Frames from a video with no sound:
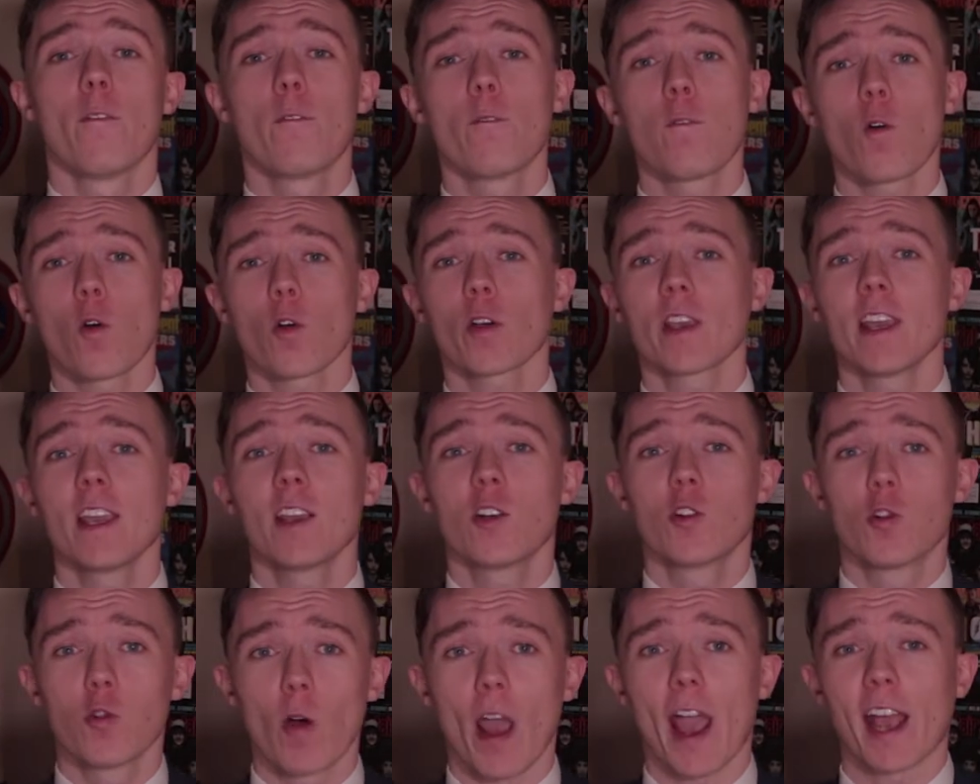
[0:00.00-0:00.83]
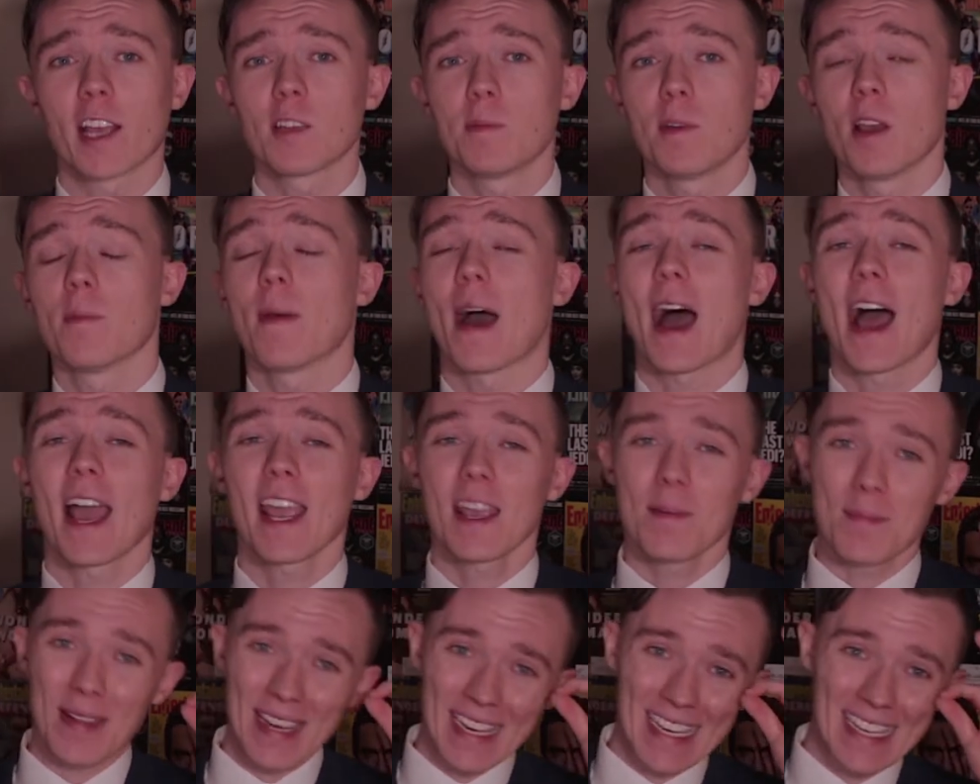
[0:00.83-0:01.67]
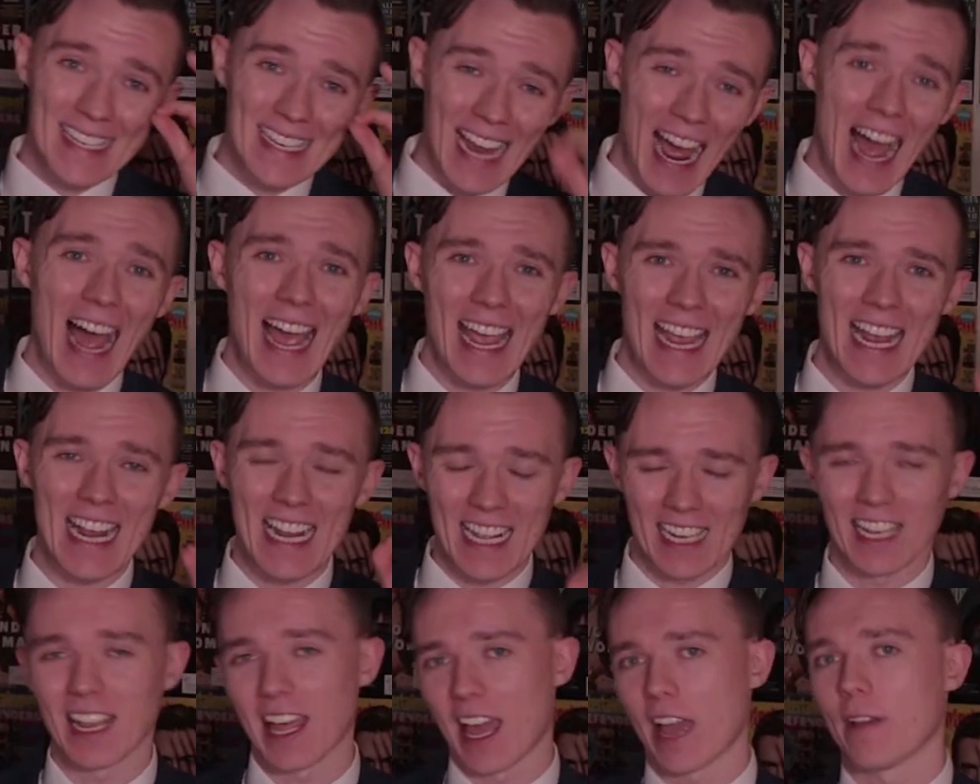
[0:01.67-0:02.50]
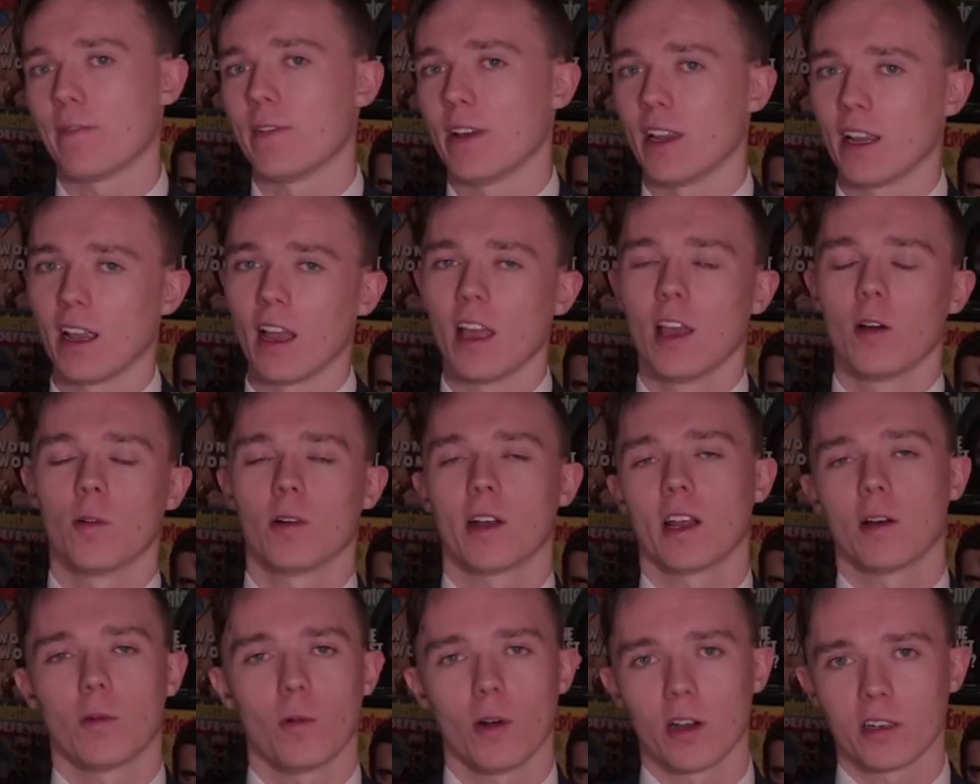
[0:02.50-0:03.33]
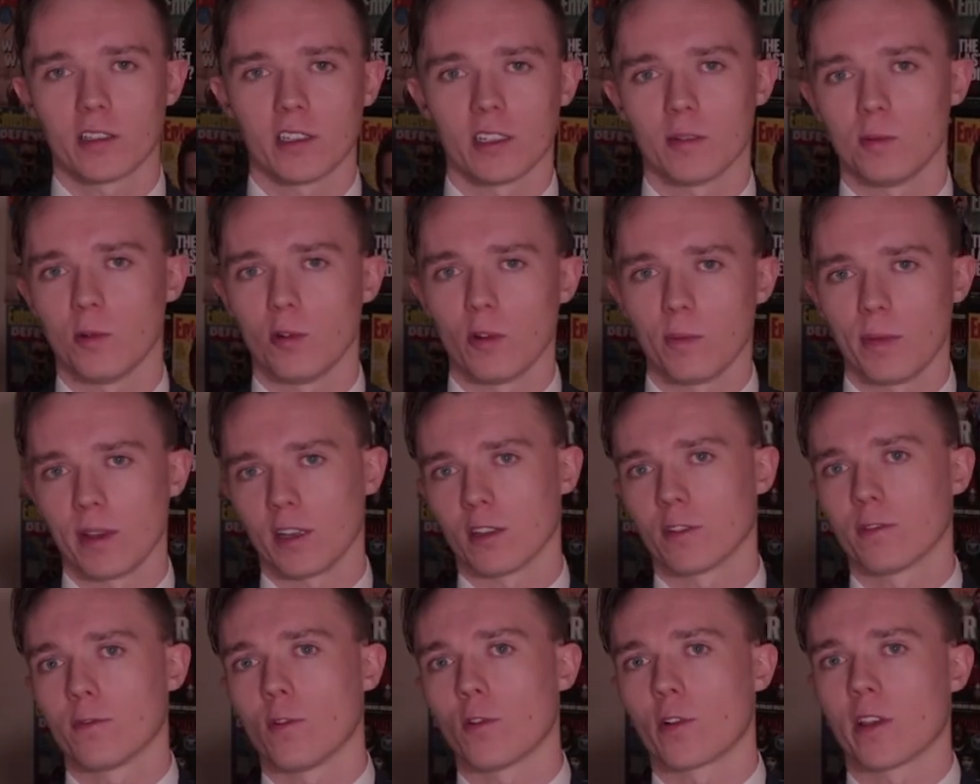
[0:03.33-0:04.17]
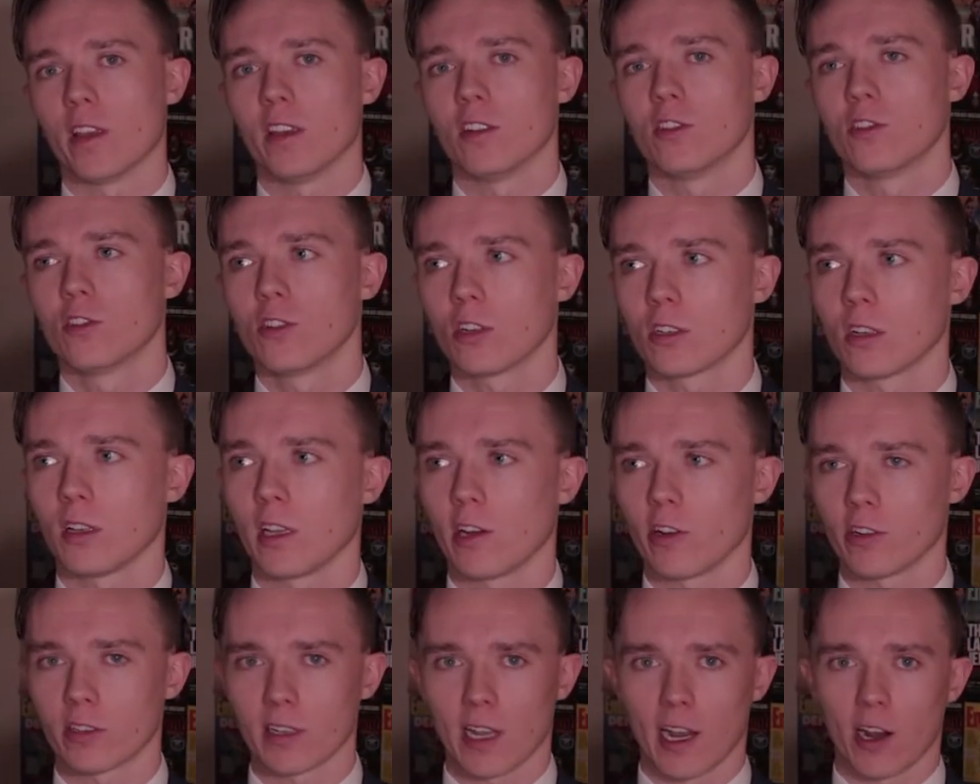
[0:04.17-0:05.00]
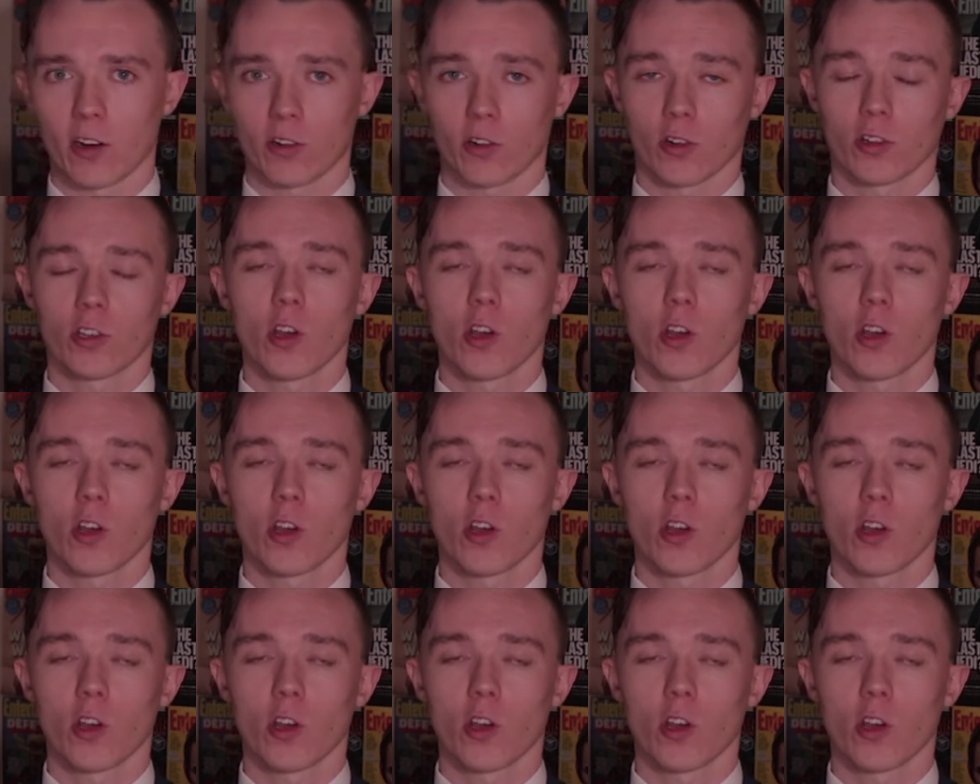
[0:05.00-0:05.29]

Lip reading: Forky cracks me up. I am dying laughing when I watch this movie because Forky is such a hilarious character.